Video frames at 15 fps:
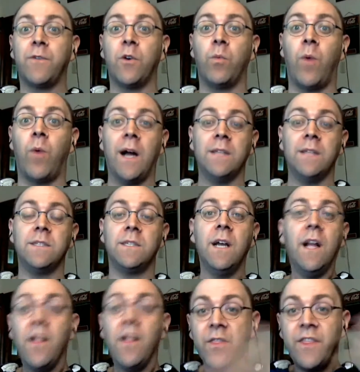wants.
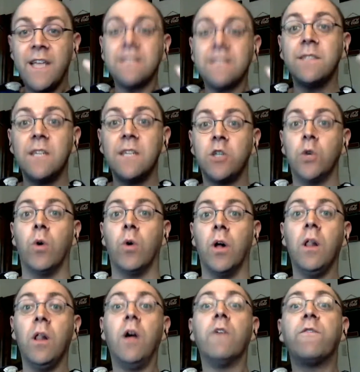This is a tool for